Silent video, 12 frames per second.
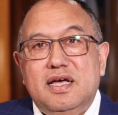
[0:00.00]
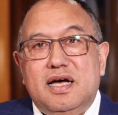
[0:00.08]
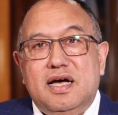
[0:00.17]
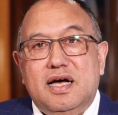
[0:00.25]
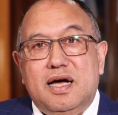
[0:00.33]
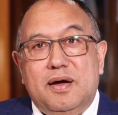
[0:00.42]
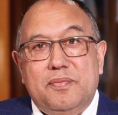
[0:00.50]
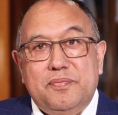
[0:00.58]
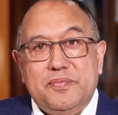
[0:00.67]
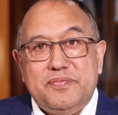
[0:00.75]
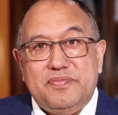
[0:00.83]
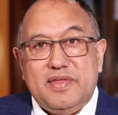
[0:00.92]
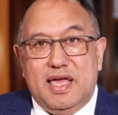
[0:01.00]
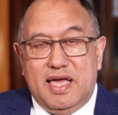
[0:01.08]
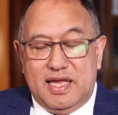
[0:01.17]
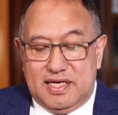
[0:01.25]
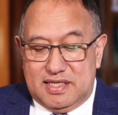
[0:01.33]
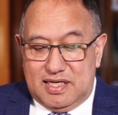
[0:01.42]

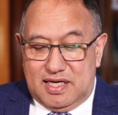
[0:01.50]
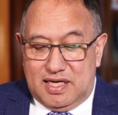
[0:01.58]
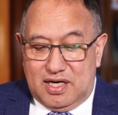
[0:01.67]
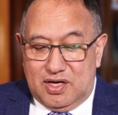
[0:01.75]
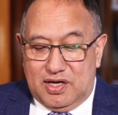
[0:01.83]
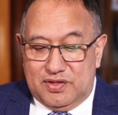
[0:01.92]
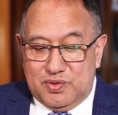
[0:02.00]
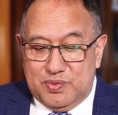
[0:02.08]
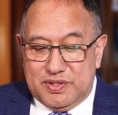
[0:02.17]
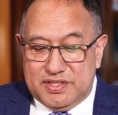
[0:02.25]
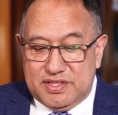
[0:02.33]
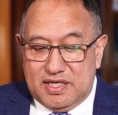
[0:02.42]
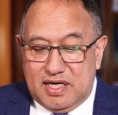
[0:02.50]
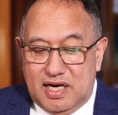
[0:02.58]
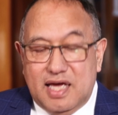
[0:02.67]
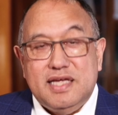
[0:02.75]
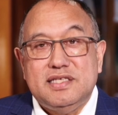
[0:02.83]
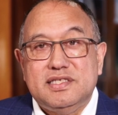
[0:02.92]
And like the question
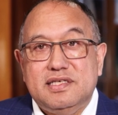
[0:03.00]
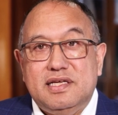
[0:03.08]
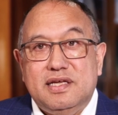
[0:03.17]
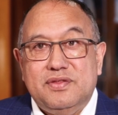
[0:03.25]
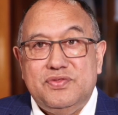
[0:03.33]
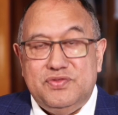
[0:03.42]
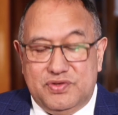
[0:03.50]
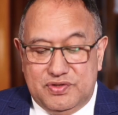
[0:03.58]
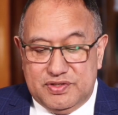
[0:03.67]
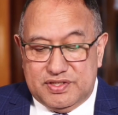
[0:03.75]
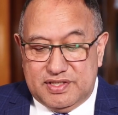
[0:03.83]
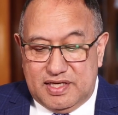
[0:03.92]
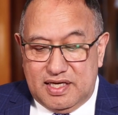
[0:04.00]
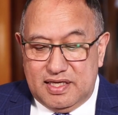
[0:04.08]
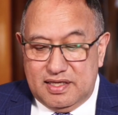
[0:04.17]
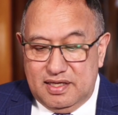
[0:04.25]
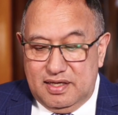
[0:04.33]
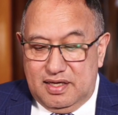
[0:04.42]
last
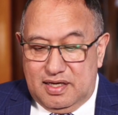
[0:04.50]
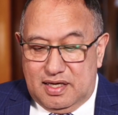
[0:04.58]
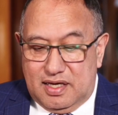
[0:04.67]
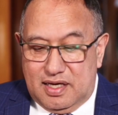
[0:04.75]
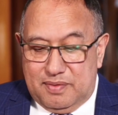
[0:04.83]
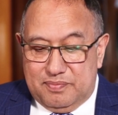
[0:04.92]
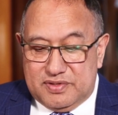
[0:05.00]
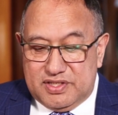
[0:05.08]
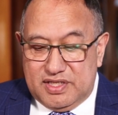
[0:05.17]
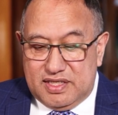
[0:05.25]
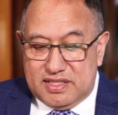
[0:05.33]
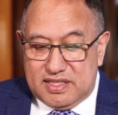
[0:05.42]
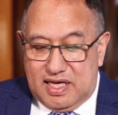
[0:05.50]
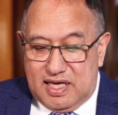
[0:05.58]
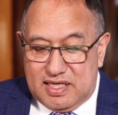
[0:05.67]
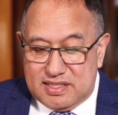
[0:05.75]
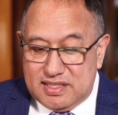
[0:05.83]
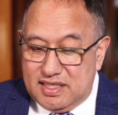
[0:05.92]
Thursday, she is
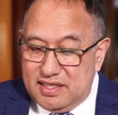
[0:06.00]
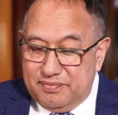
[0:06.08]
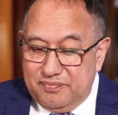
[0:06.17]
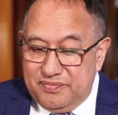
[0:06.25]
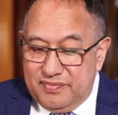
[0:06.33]
asking,